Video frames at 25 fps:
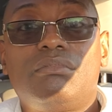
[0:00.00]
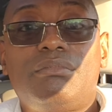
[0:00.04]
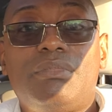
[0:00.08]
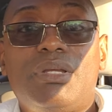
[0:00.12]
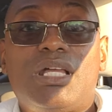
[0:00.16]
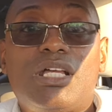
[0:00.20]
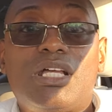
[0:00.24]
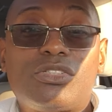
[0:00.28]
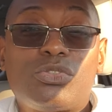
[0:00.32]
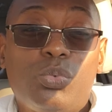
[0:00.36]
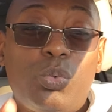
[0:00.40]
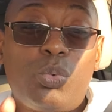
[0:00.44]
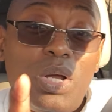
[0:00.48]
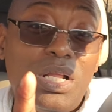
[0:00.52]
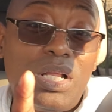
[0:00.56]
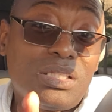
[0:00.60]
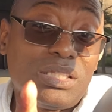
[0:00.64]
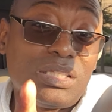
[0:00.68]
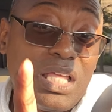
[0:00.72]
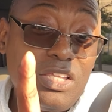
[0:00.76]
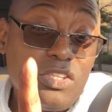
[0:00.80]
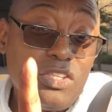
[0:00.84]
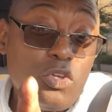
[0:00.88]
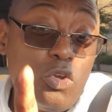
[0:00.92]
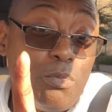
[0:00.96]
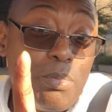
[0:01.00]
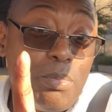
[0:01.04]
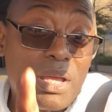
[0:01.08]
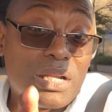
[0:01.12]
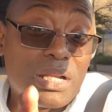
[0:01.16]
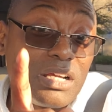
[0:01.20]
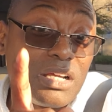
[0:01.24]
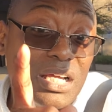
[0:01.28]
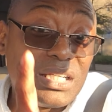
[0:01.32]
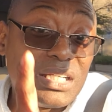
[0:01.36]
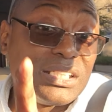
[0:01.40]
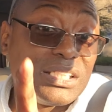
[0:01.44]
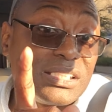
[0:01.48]
Because one thing you
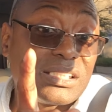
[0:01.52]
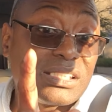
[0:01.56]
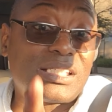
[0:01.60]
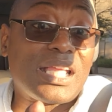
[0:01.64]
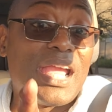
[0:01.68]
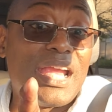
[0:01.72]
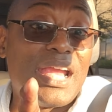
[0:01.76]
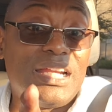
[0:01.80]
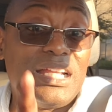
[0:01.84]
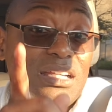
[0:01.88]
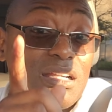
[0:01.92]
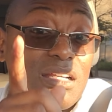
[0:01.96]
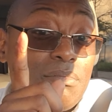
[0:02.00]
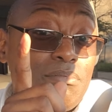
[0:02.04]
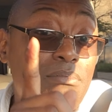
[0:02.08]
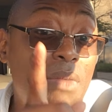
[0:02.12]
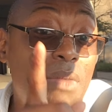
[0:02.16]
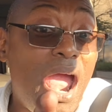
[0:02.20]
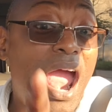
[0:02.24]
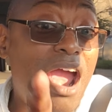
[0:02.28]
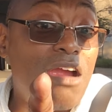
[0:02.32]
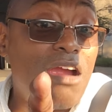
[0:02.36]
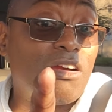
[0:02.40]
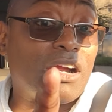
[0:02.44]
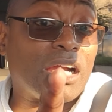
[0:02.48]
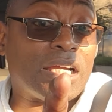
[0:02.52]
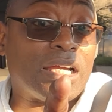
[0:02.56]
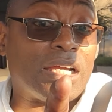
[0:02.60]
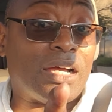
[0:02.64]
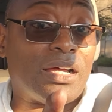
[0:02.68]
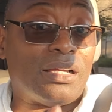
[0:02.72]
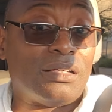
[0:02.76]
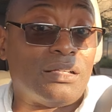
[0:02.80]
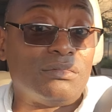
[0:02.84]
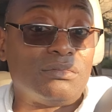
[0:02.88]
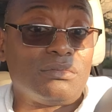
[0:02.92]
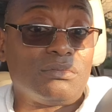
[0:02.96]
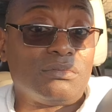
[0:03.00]
better understand in
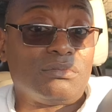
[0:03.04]
America,